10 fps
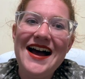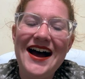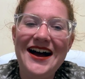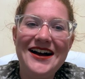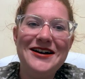
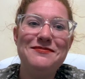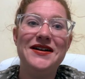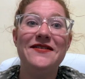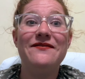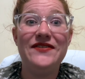um,
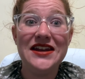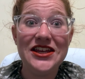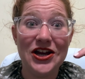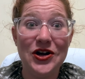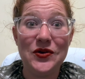
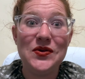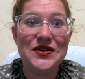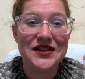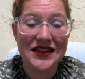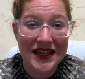video
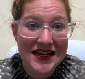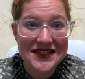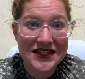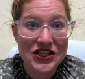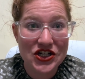linked
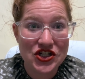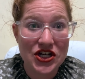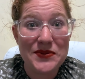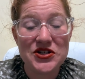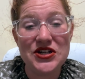in the
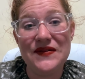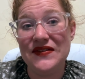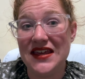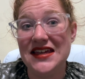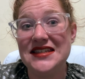description of
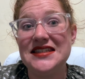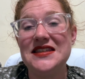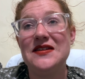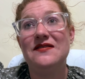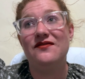this,
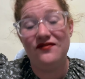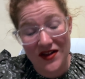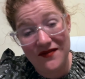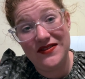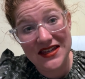
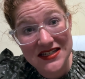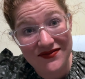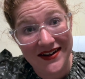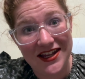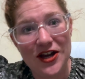of this
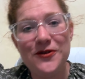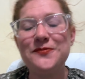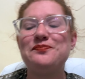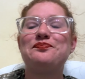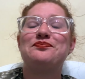video.
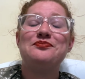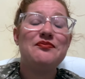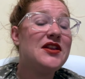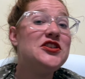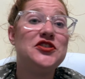
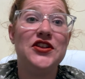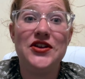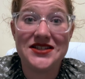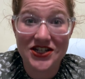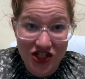So you
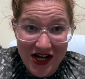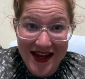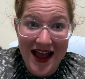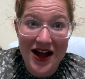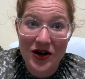guys can check
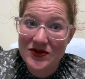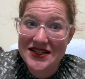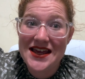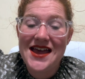out